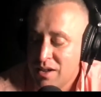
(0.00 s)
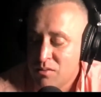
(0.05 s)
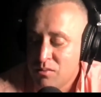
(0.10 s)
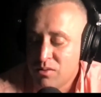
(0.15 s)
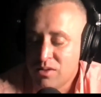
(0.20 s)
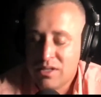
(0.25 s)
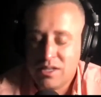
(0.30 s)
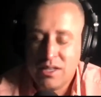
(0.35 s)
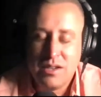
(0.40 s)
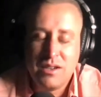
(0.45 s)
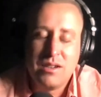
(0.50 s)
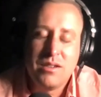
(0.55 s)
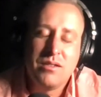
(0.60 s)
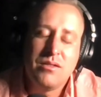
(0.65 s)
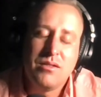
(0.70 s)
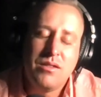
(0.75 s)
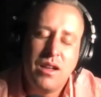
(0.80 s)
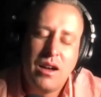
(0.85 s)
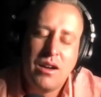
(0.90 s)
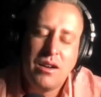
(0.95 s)

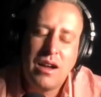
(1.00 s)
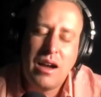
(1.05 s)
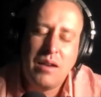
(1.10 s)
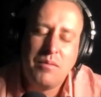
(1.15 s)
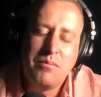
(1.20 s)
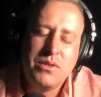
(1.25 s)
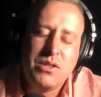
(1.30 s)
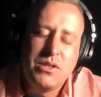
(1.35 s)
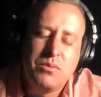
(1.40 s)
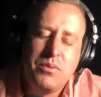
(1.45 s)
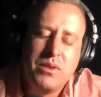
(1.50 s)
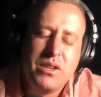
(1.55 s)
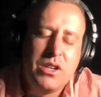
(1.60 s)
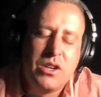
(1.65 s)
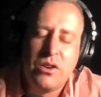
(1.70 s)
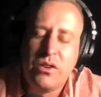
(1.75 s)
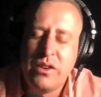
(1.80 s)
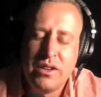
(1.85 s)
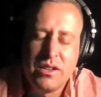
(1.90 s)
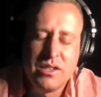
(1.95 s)
I'd just be
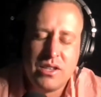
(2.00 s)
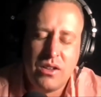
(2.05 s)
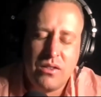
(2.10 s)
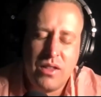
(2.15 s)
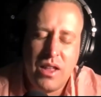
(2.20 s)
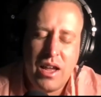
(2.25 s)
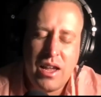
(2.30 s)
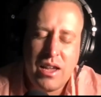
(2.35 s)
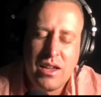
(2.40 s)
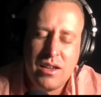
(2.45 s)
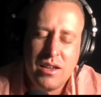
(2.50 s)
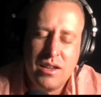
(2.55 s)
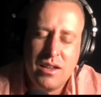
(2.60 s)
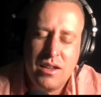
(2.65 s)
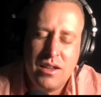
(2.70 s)
curious on, like,